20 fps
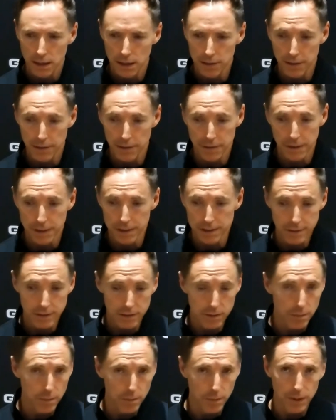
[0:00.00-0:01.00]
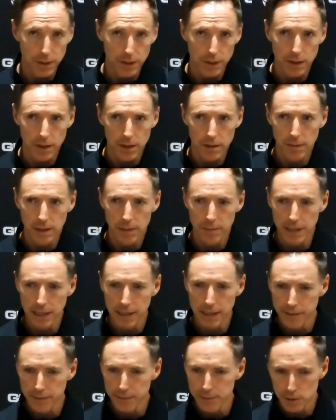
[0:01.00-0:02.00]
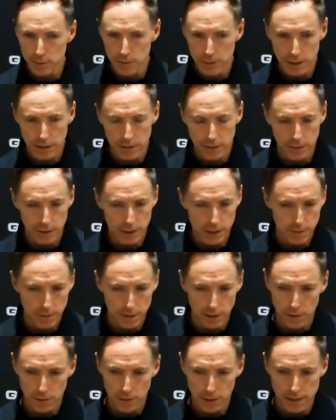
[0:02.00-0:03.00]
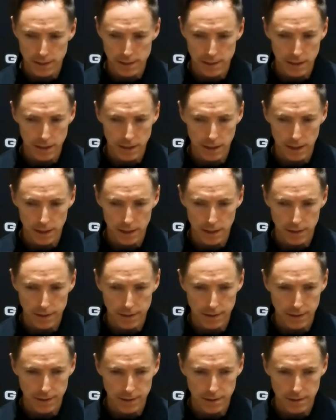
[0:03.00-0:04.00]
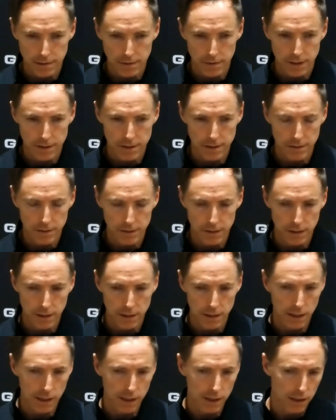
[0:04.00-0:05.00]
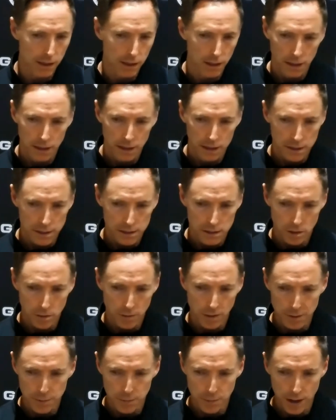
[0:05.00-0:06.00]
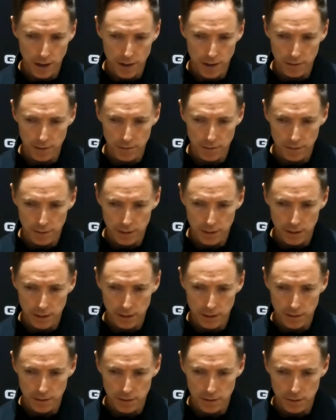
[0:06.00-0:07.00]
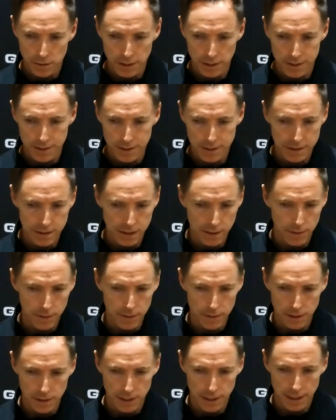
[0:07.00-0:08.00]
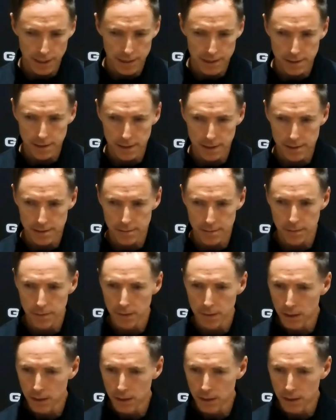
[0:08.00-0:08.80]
Defensively, were pretty good. Maybe gave up too many threes, but otherwise did a lot of good things defensively. And just told them I was proud of them. And it was great to see some of those guys get some